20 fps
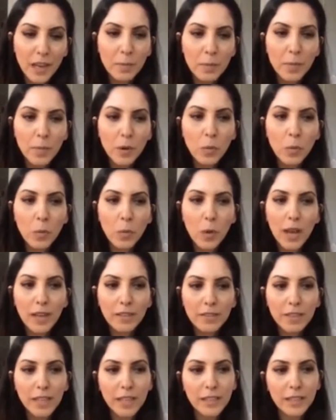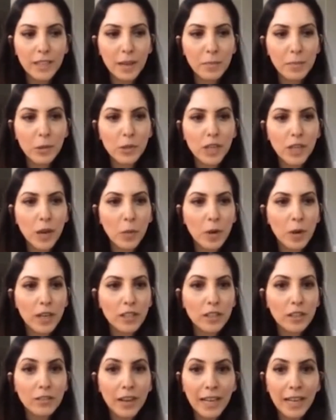But one of the examples I
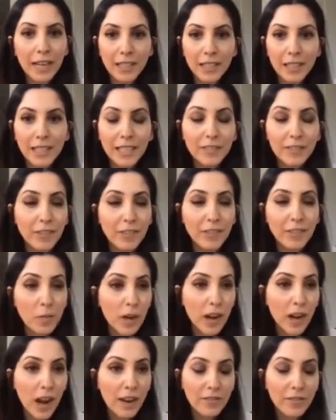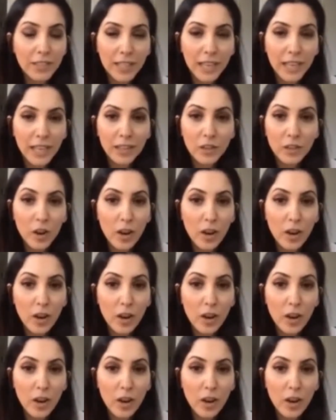wanted to raise, at least from what I've seen,